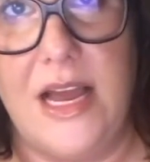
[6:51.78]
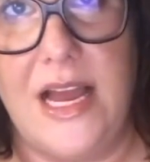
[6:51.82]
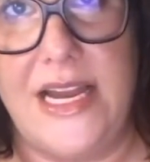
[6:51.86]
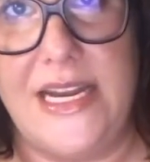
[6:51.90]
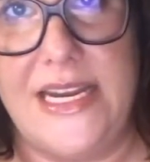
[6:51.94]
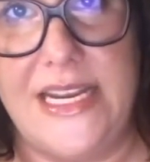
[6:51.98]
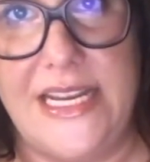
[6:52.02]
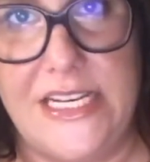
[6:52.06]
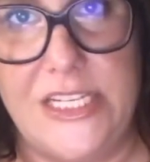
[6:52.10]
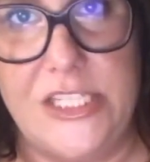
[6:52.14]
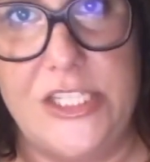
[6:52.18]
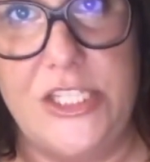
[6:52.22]
I
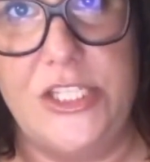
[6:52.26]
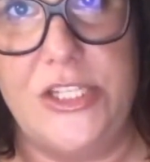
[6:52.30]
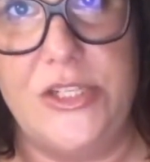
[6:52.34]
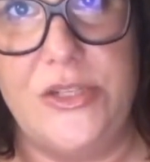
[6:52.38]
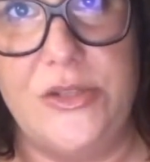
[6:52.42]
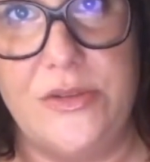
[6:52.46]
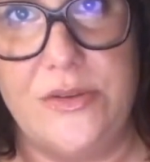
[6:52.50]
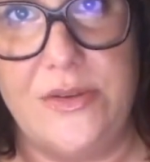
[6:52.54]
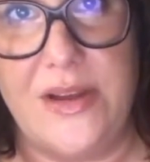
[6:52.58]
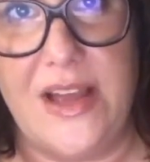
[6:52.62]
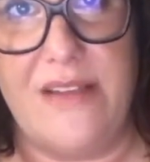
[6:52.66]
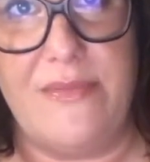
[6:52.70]
need
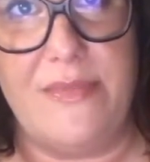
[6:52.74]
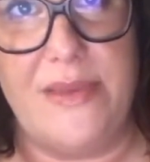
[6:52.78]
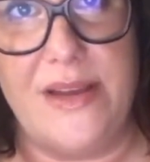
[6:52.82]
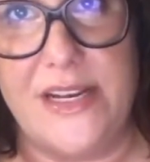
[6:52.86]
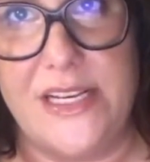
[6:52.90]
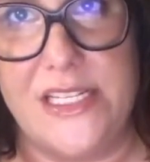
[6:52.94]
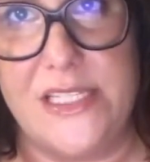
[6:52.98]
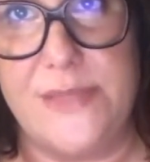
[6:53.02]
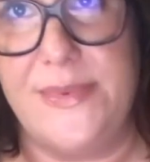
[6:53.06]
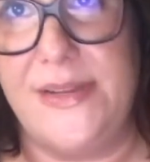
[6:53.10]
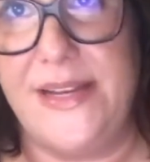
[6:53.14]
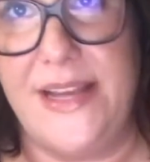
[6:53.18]
to have my
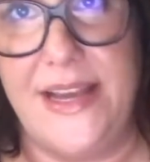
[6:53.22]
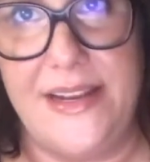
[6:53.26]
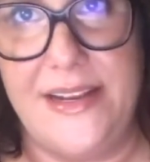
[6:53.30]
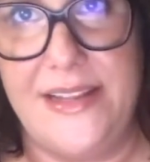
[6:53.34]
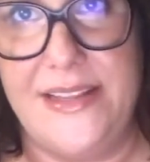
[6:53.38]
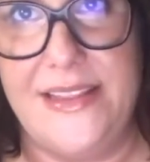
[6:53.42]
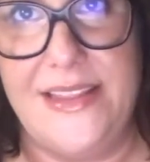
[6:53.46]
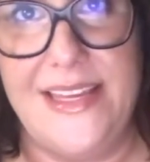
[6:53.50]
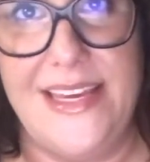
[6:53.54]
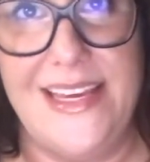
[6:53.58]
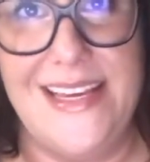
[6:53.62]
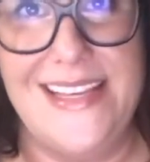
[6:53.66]
husband
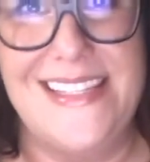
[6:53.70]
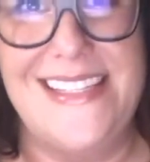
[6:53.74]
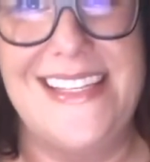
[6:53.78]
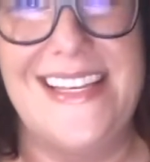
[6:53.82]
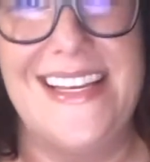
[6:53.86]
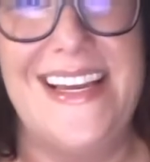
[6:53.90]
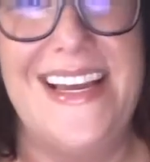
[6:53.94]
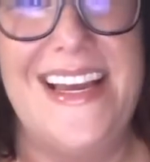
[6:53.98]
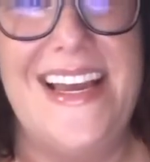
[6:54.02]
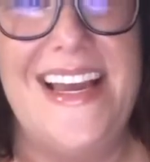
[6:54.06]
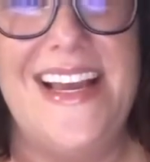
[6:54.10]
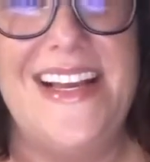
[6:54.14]
edit
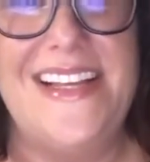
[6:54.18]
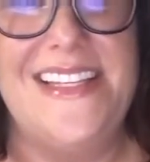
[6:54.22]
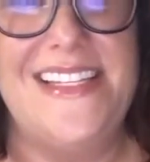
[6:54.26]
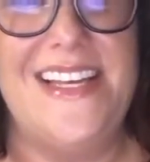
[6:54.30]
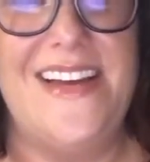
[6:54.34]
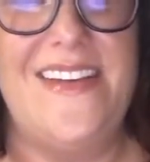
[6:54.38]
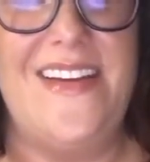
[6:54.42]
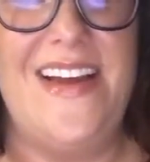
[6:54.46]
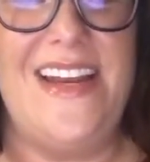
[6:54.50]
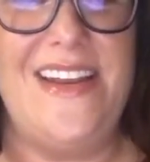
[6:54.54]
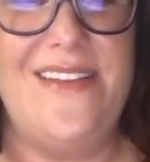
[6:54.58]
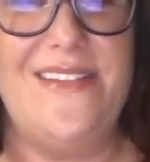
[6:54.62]
these.
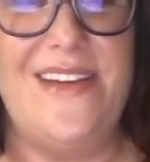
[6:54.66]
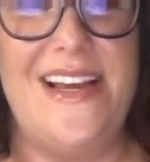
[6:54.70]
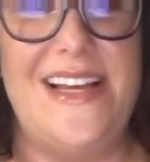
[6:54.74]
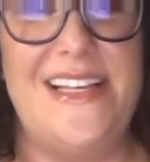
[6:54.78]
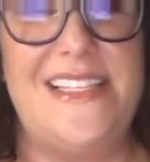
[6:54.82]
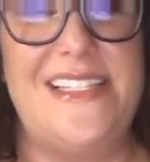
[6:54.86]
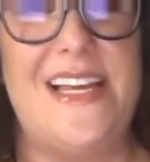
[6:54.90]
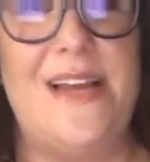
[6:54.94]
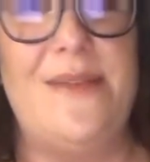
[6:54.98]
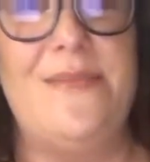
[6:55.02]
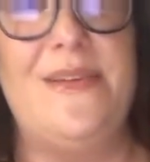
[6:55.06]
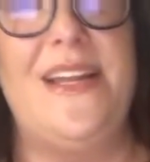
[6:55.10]
So
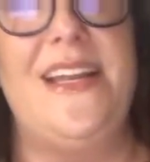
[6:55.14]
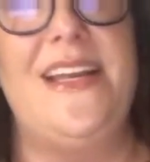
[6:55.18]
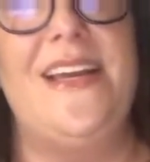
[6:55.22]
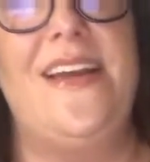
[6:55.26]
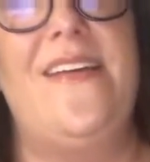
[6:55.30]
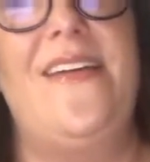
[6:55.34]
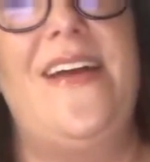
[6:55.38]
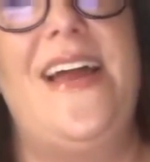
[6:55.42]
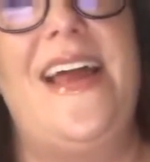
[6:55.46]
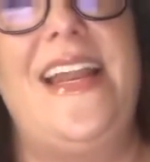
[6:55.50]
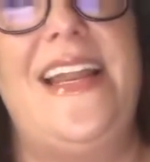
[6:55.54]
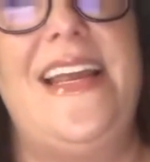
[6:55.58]
anyways, I'm going to
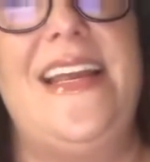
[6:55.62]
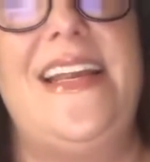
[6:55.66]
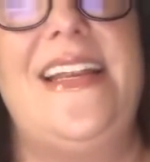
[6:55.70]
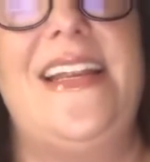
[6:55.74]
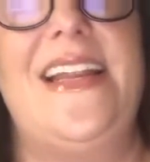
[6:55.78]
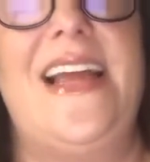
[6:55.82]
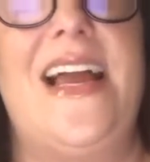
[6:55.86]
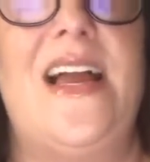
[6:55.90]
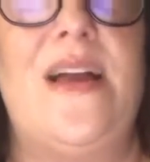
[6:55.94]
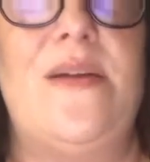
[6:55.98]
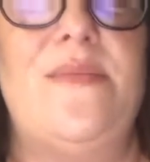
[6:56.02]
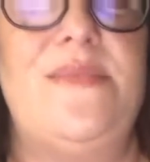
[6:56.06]
go ahead
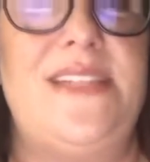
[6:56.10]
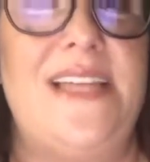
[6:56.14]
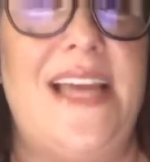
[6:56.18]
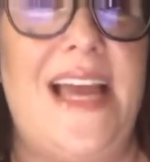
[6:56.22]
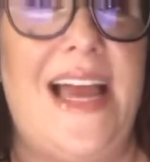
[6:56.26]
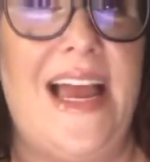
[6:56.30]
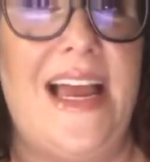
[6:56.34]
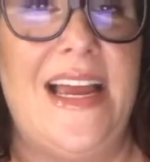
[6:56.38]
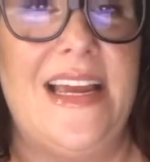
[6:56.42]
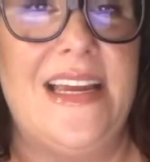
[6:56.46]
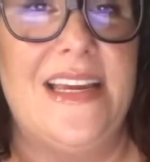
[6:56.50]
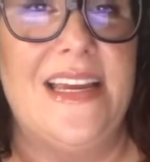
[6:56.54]
and
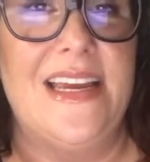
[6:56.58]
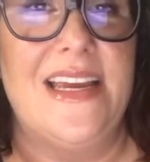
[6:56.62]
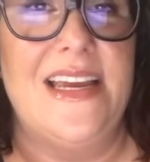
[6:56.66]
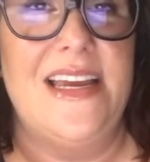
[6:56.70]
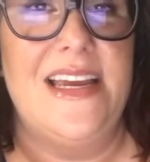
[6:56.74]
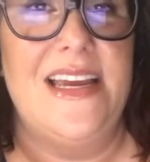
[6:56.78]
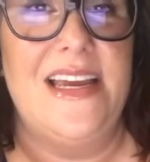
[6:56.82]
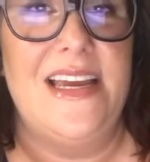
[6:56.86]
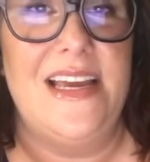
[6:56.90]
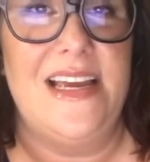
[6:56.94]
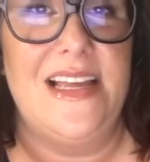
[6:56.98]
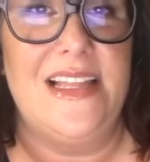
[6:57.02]
tag
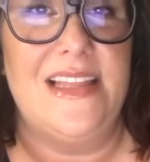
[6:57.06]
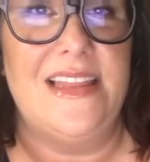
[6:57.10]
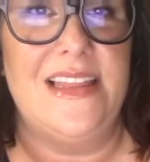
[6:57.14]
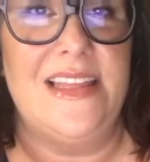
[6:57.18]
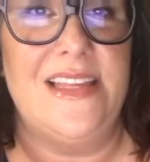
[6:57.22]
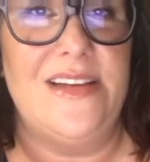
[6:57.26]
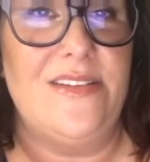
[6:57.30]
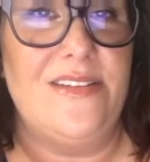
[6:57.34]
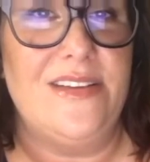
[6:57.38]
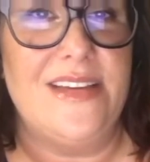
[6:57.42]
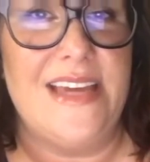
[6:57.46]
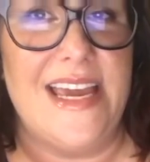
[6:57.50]

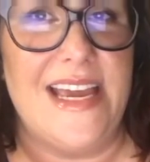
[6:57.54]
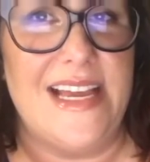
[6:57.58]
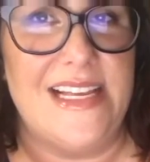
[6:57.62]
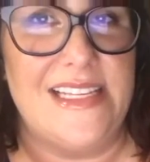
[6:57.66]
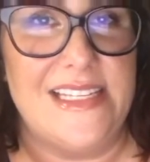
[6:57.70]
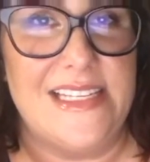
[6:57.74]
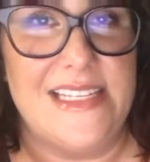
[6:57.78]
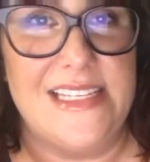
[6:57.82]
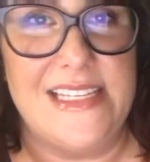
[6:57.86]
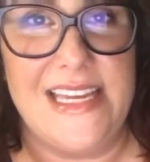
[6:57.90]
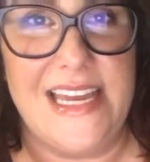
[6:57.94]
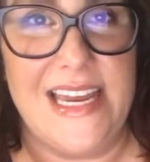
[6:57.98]
Little
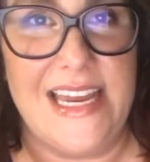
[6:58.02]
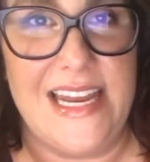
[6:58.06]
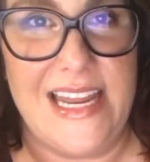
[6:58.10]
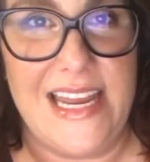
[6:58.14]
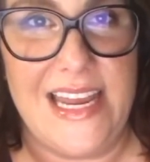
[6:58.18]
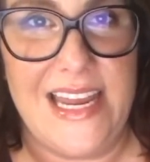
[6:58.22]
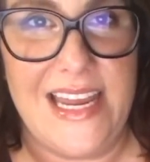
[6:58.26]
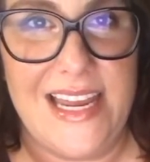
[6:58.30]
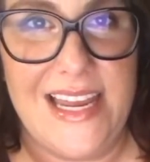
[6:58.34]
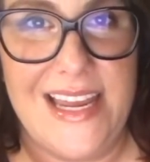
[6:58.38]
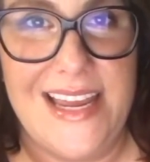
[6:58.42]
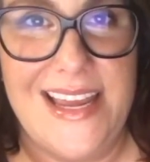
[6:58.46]
Kansas
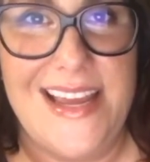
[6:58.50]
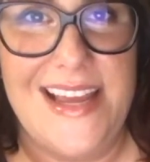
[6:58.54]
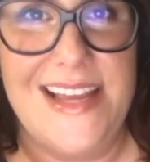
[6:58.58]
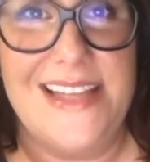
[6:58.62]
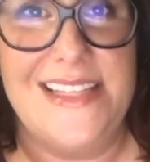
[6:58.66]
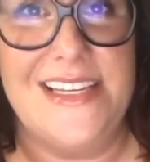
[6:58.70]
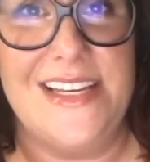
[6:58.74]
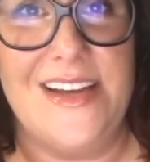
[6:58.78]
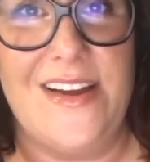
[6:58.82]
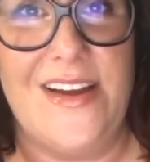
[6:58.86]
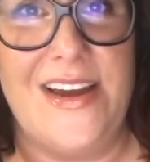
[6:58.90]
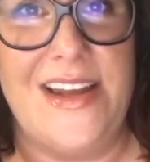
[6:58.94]
Kitty
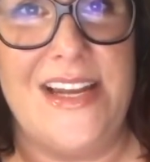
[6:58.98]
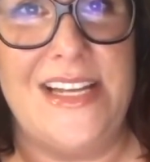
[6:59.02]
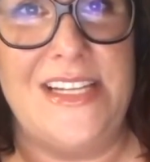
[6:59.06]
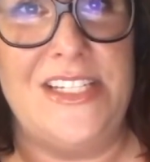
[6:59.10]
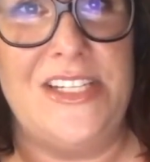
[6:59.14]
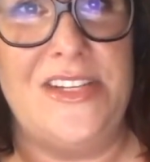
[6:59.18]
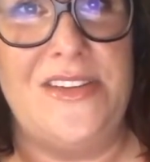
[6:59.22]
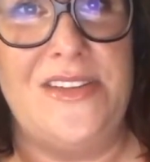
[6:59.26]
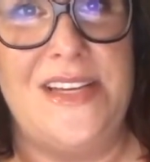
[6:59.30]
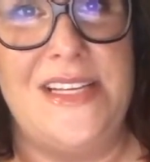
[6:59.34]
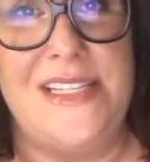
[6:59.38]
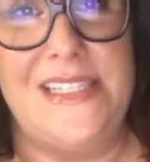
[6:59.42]
to go ahead and
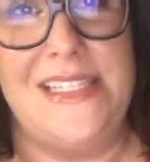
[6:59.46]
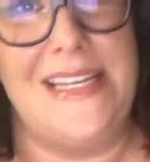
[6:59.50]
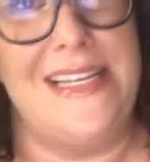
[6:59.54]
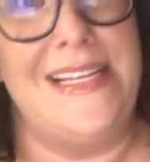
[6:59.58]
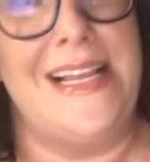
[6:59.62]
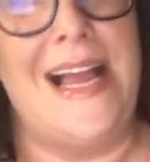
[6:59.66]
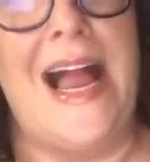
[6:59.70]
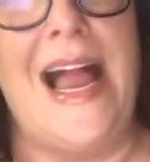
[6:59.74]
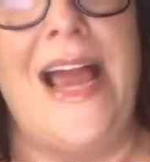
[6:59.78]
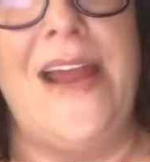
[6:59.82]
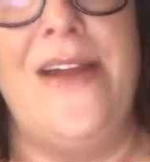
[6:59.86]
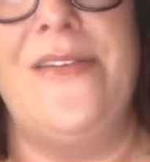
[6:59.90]
do this.
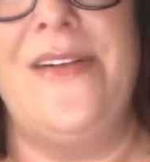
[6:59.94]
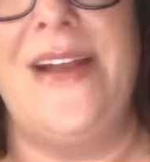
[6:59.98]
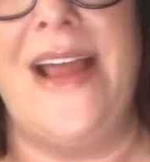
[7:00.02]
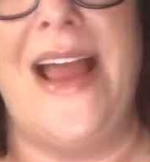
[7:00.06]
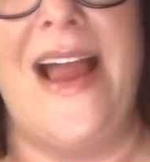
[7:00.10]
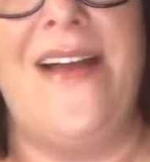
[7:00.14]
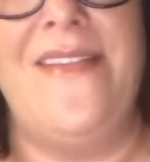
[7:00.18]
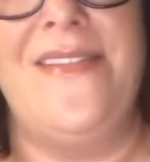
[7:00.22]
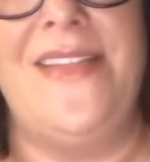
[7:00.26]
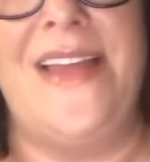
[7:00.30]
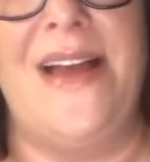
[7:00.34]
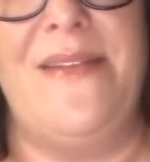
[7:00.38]
And I don't
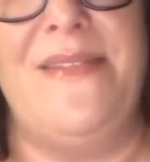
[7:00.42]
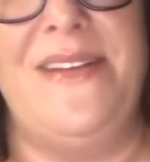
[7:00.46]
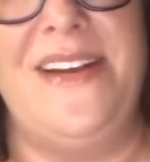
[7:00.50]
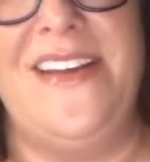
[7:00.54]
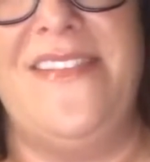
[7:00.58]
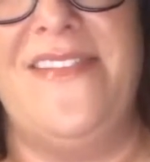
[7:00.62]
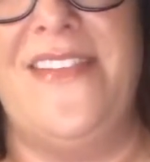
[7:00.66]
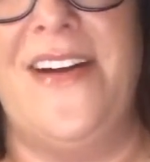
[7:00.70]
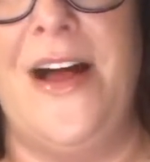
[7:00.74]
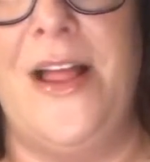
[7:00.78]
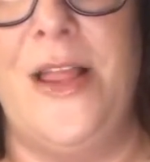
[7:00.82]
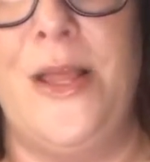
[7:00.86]
have that
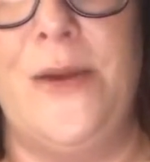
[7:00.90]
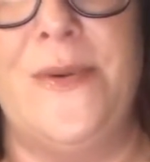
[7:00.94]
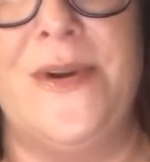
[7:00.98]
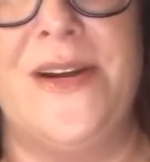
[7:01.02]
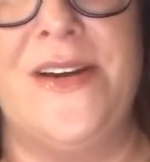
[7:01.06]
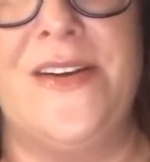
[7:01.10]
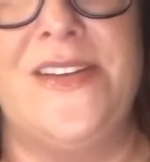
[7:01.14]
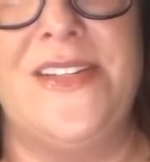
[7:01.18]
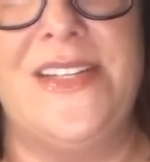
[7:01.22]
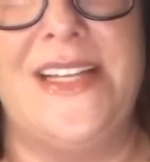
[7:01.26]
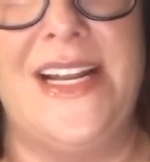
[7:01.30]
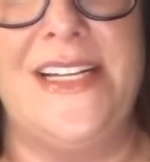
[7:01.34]
many
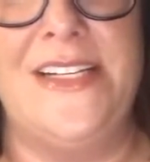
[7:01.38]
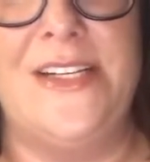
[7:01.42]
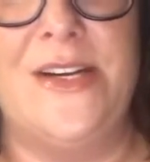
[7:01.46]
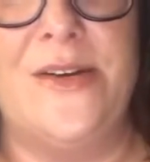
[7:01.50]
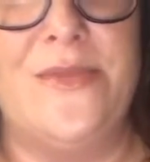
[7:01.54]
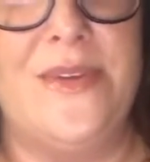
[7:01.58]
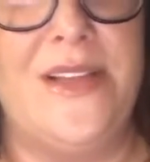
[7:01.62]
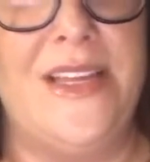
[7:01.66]
followers, and I don't